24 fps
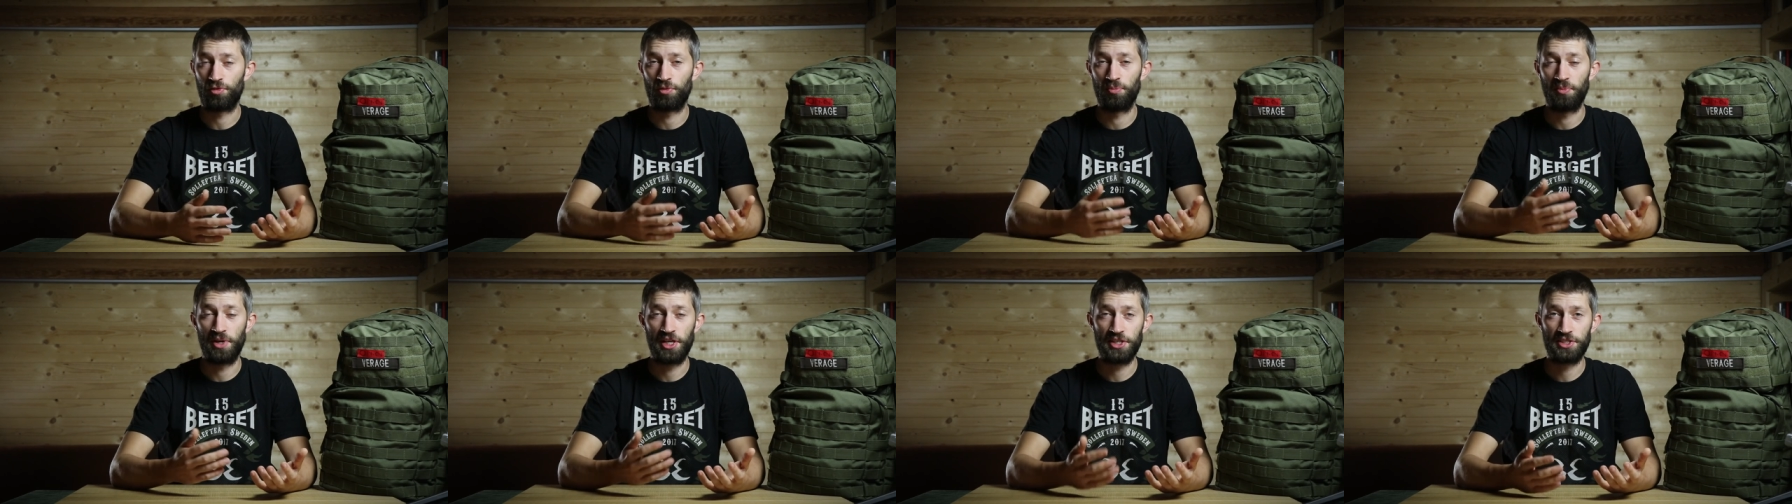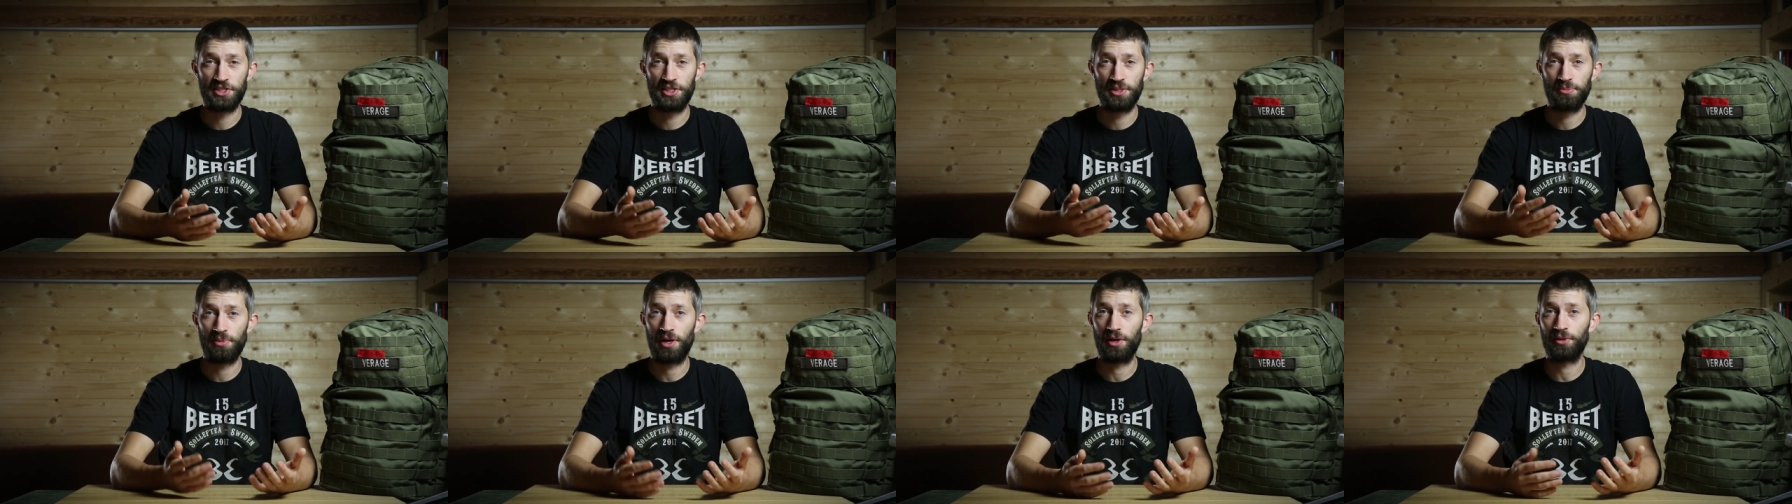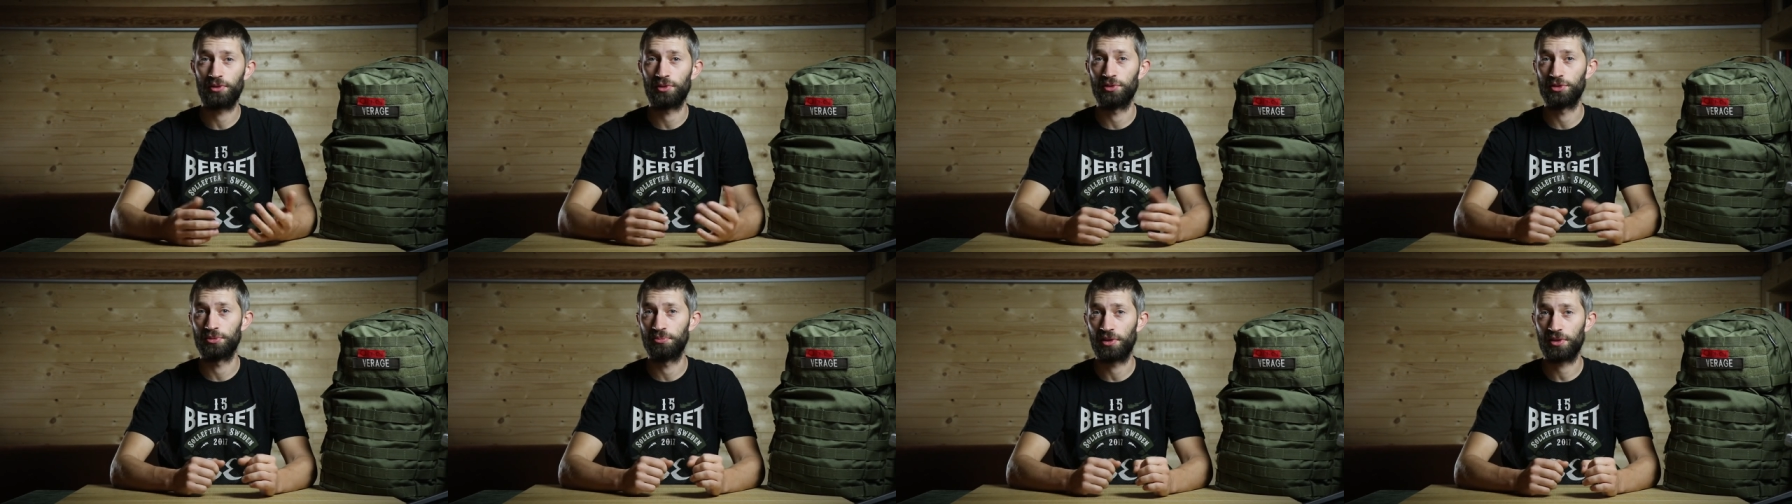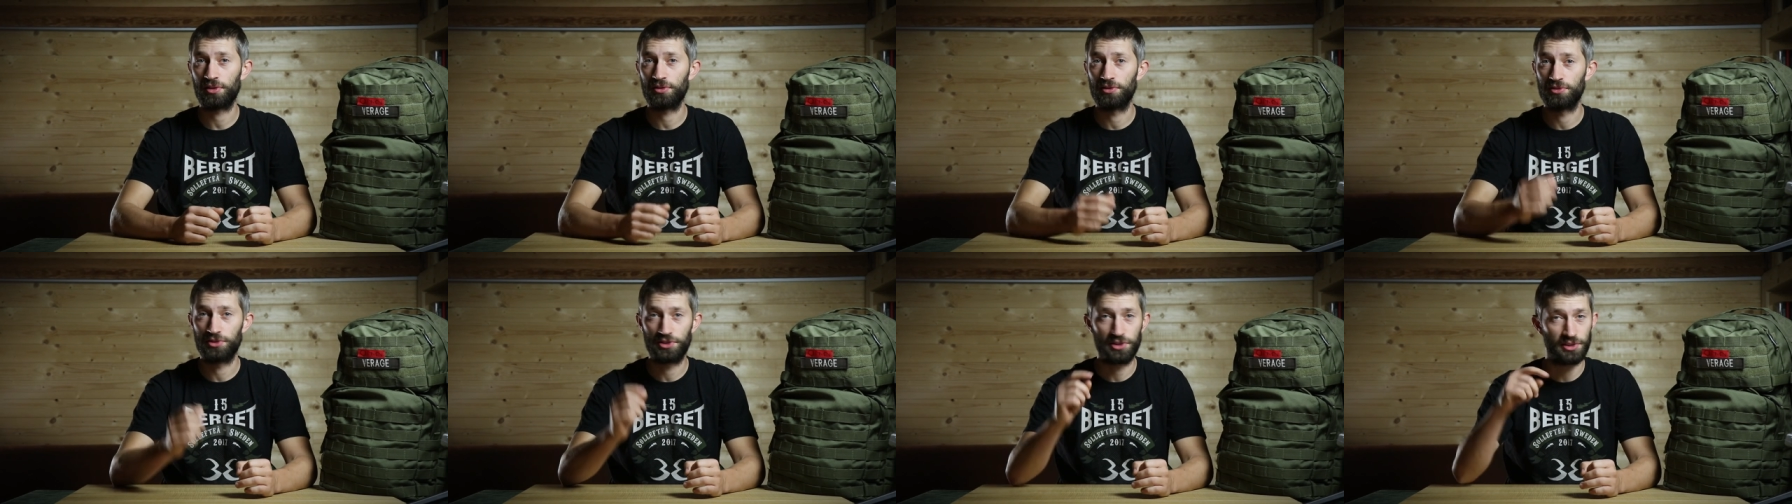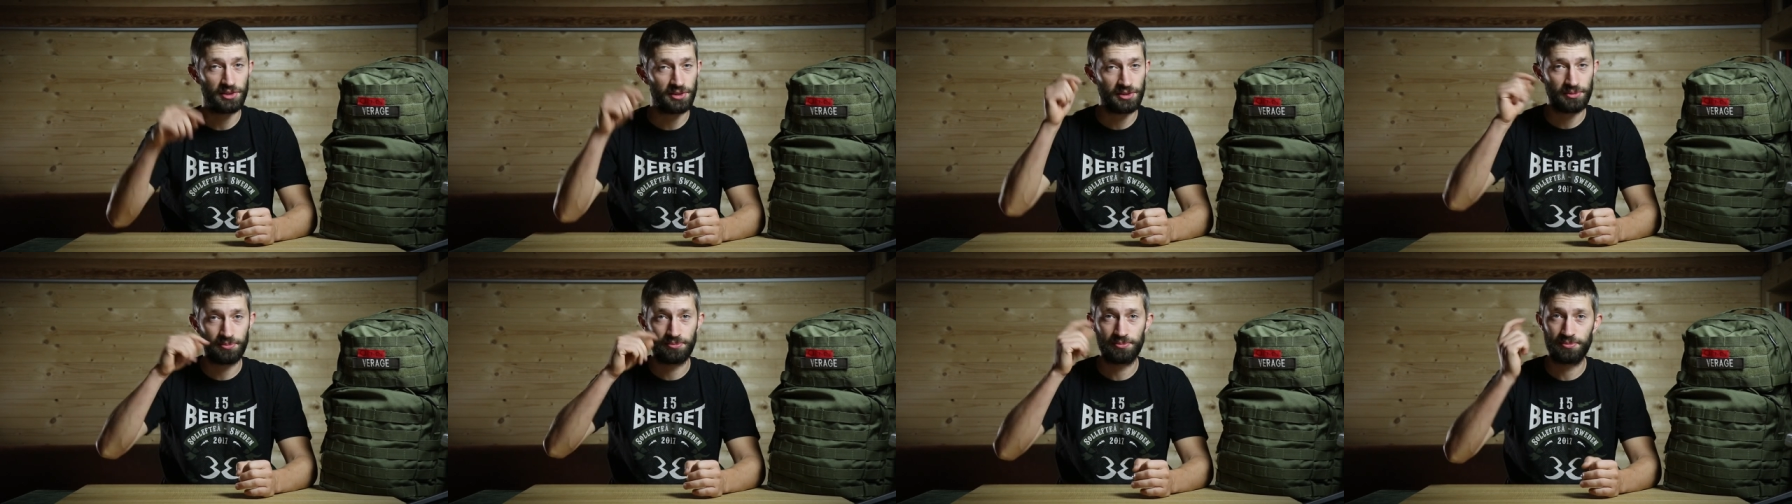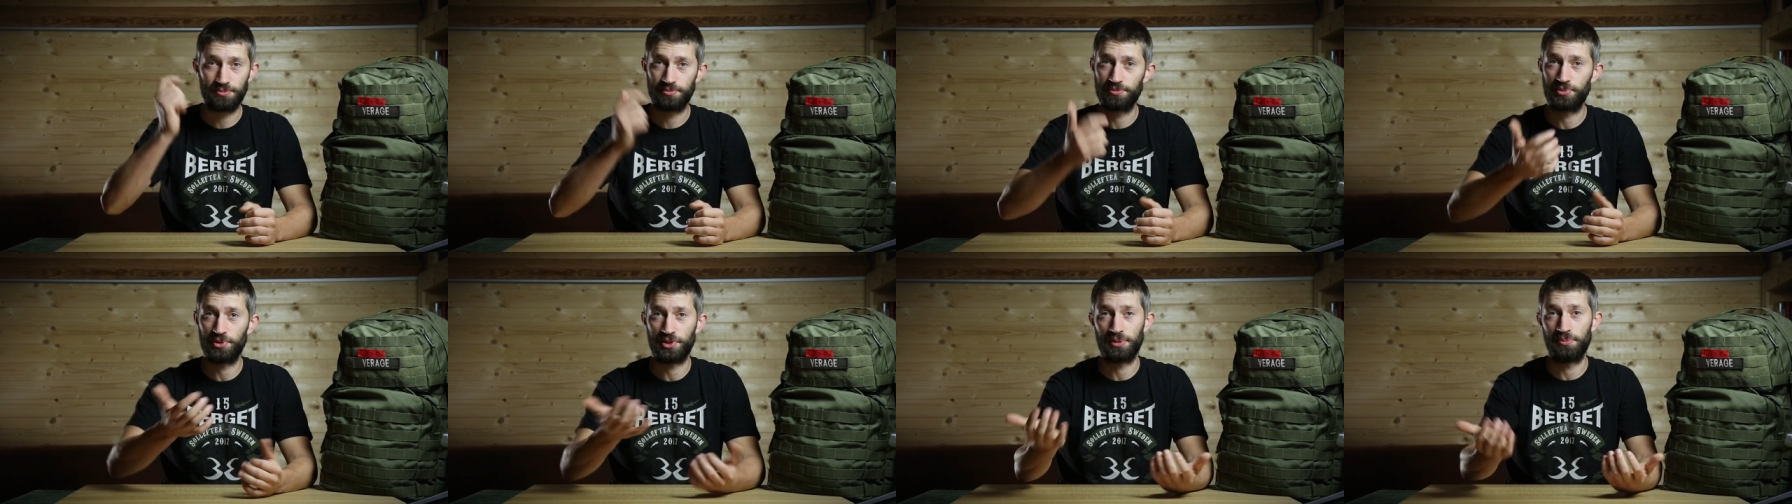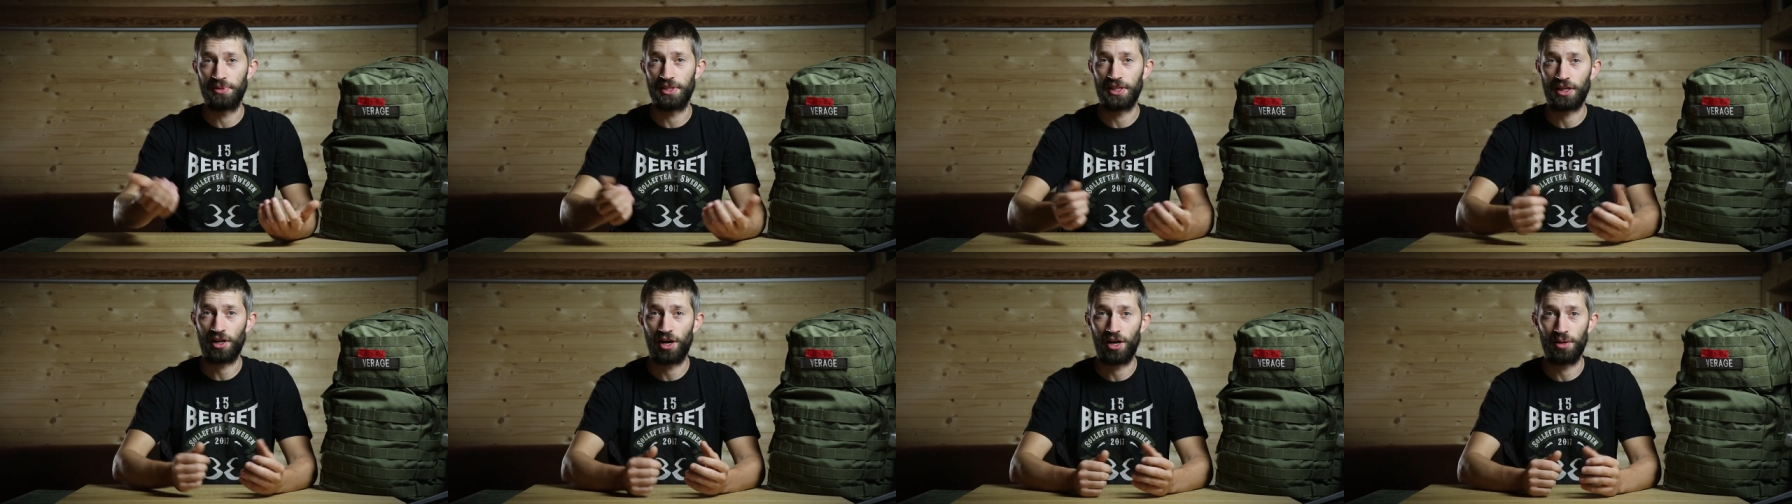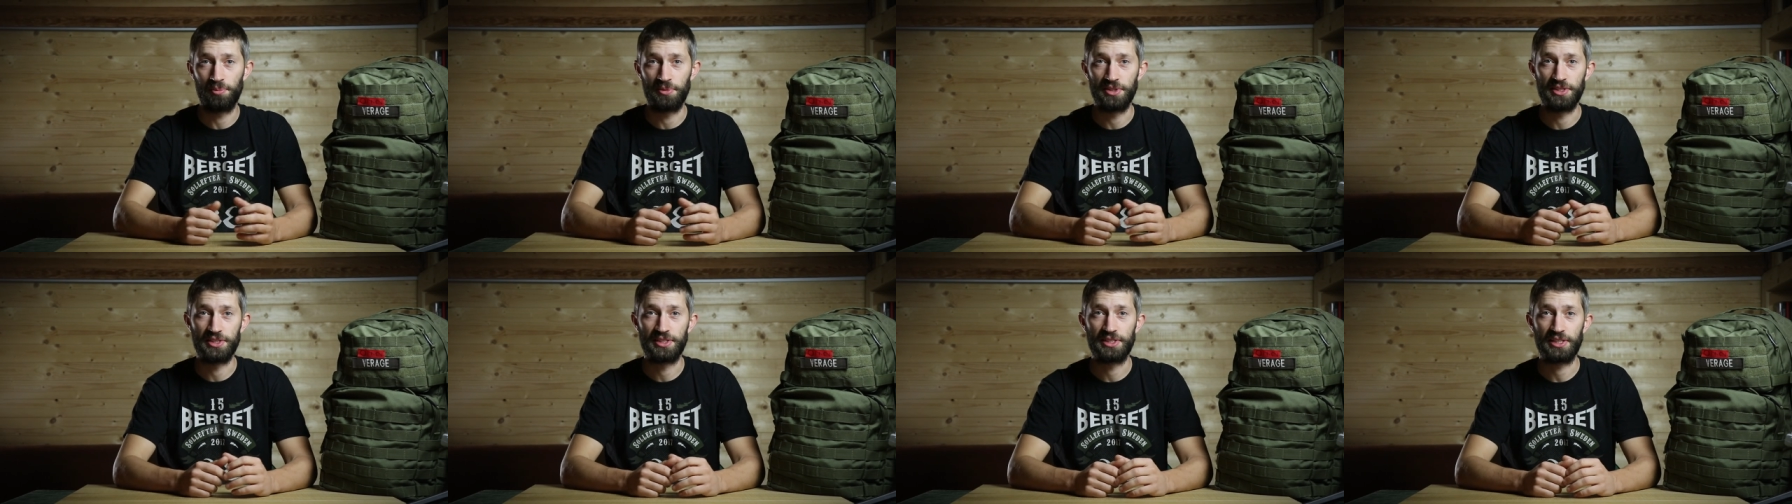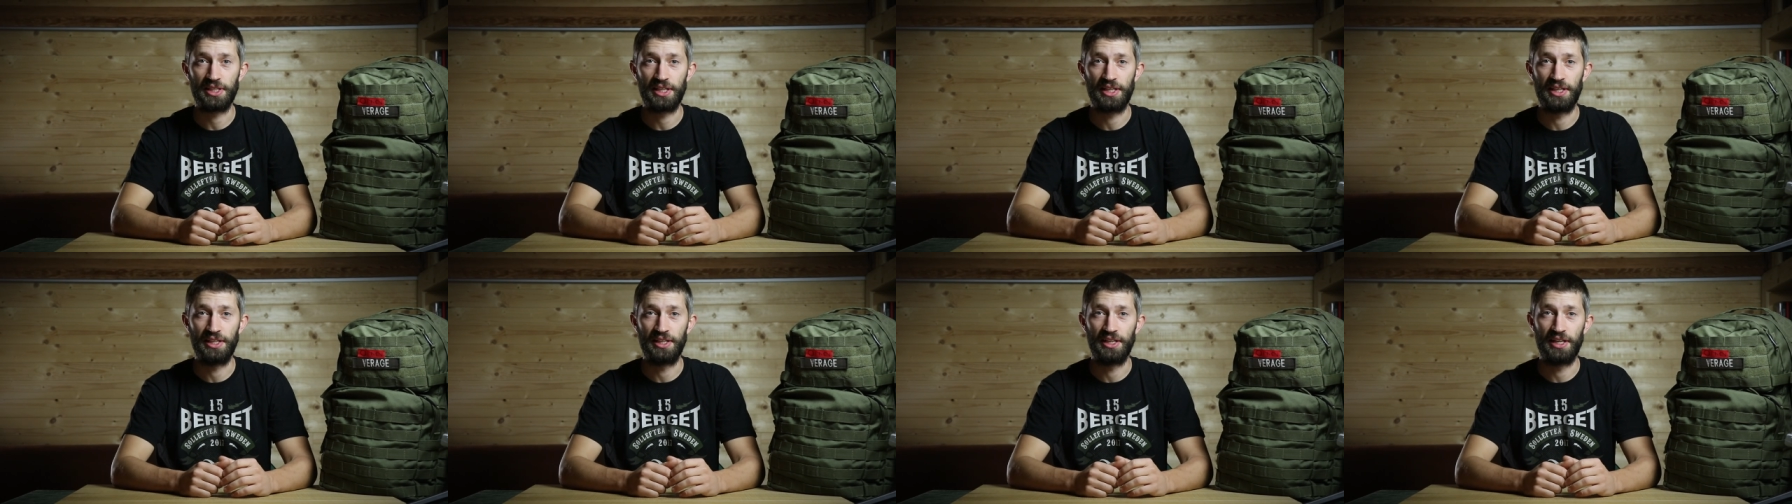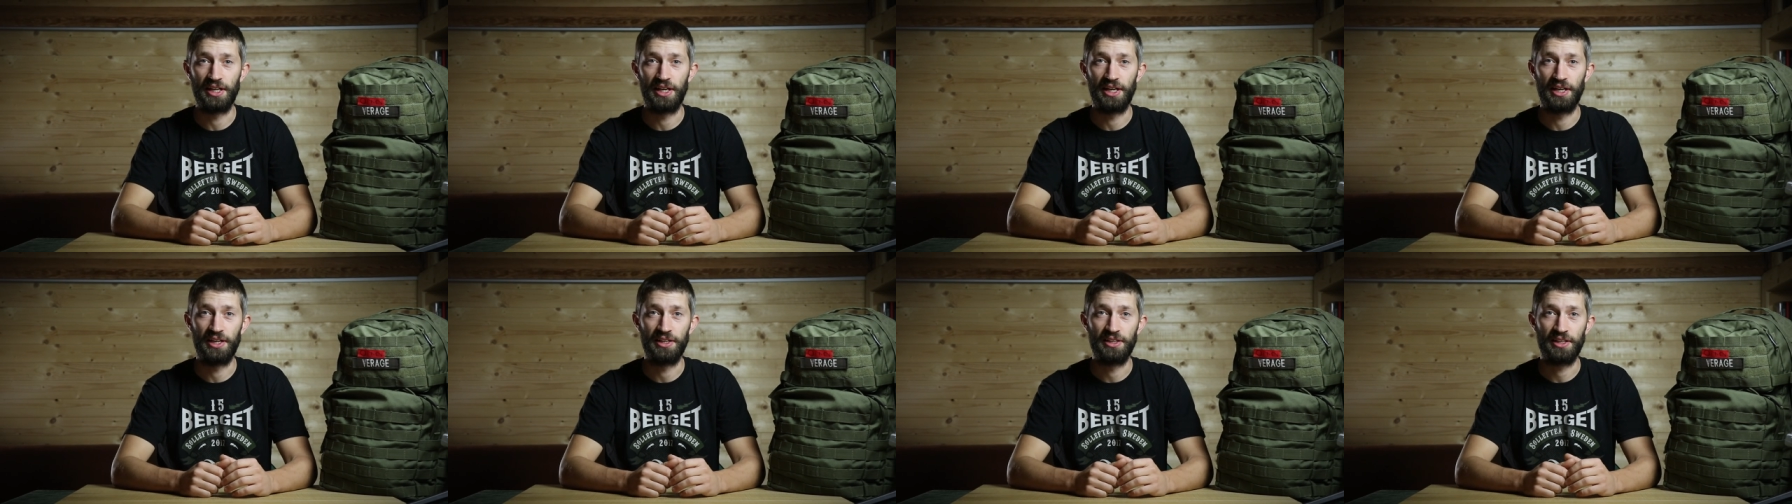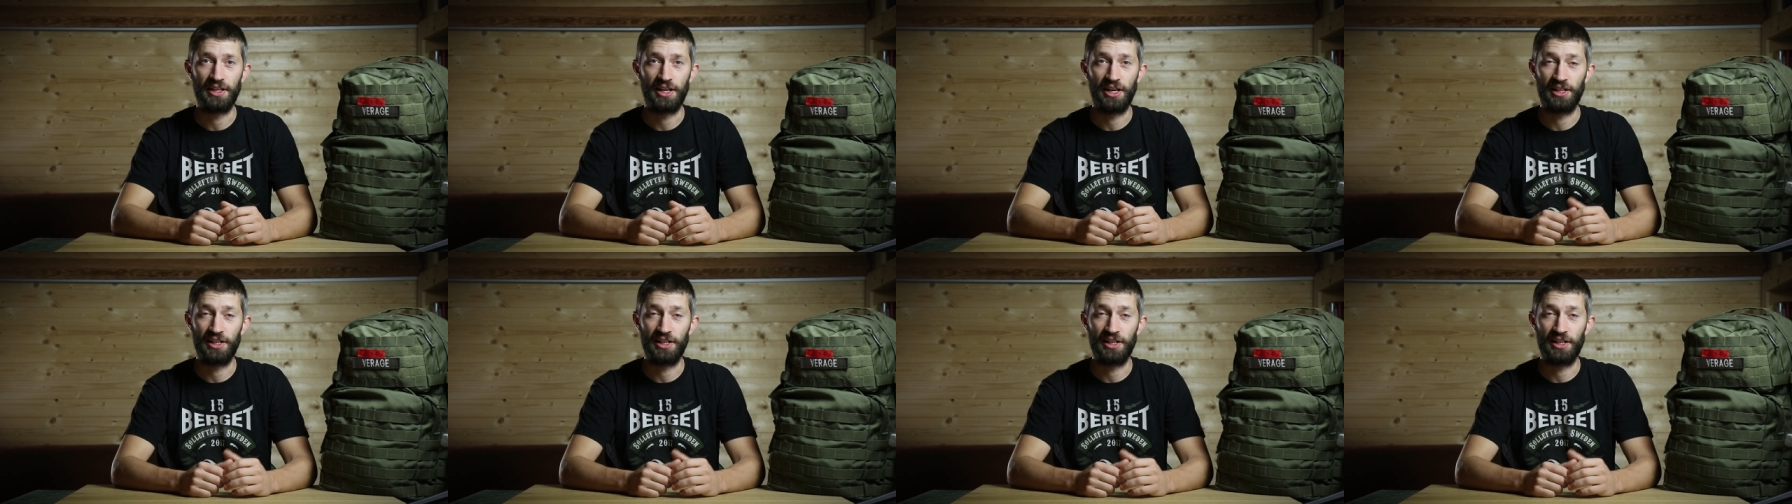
information about those buckles, just put them in the comments and uh,